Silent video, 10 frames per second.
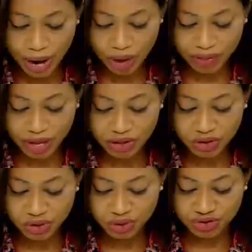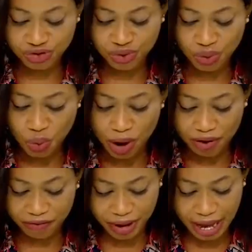Health and Social
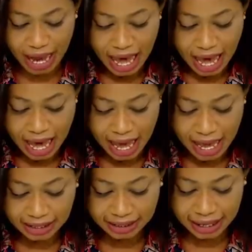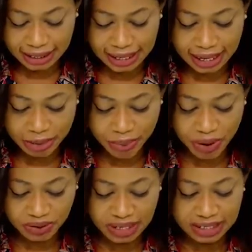Welfare said that the
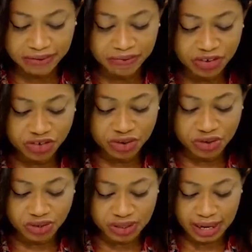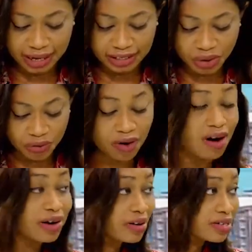president envisions the idea of
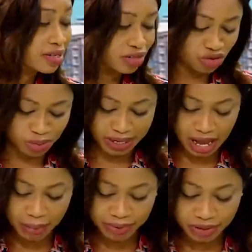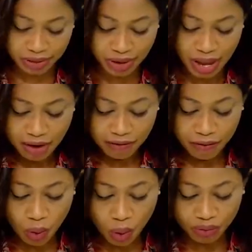harnessing human capital
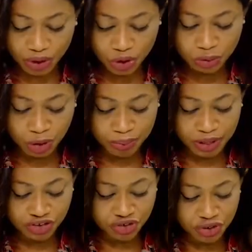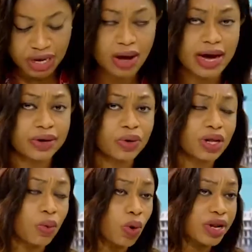for the youth population. Now, I know
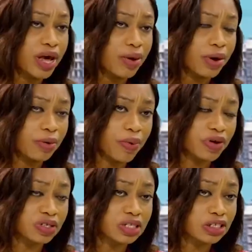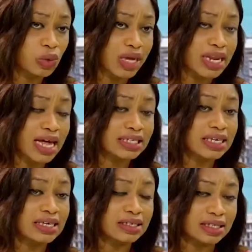that one area the president is looking at
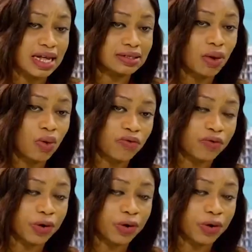is that of